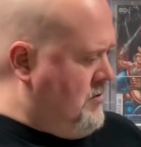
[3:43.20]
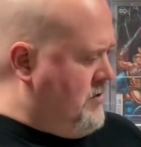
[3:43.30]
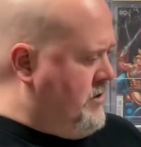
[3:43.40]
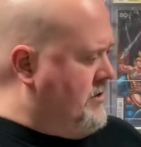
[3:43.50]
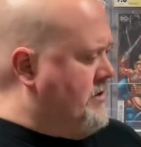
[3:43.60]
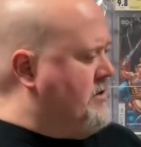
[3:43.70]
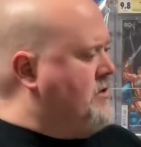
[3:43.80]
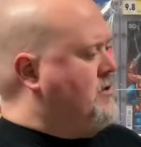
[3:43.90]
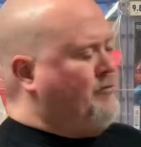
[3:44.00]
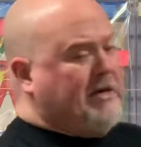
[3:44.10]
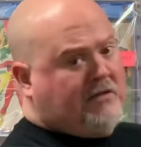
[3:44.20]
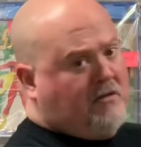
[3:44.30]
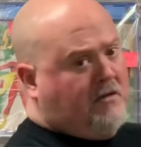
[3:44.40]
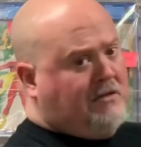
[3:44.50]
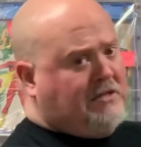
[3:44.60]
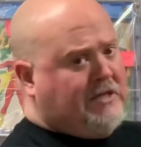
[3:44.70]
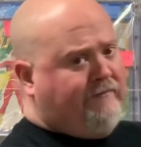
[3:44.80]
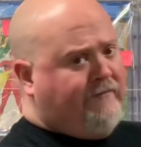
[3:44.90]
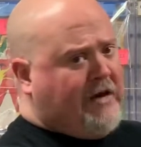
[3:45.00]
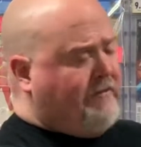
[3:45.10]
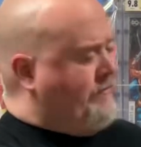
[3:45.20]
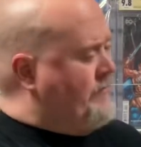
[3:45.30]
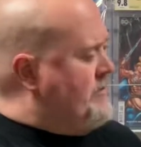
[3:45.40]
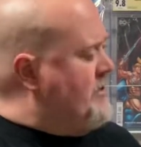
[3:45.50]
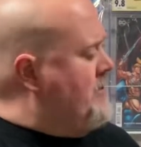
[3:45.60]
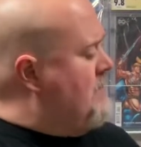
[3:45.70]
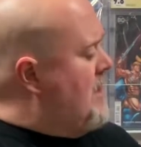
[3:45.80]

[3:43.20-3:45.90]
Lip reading: because this is the best looking 7.5 I've ever seen in my